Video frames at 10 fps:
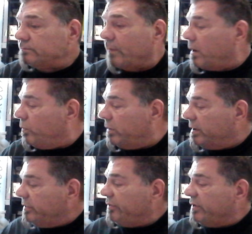one
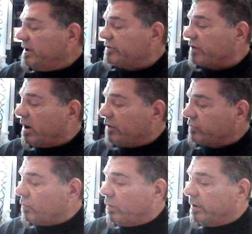of the things I
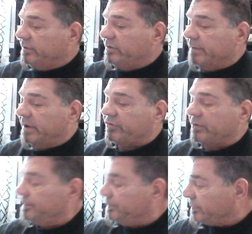also wanted to
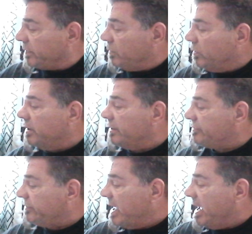mention
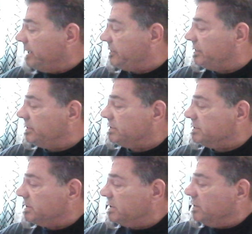was that
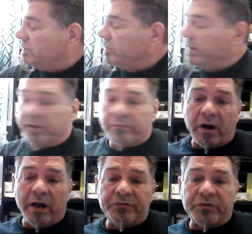whenever
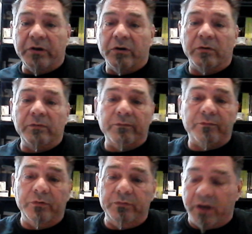I seal
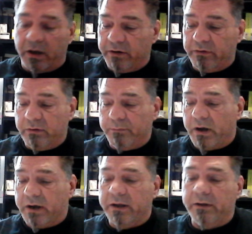food down in a
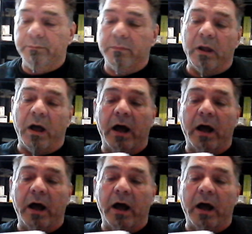bucket, I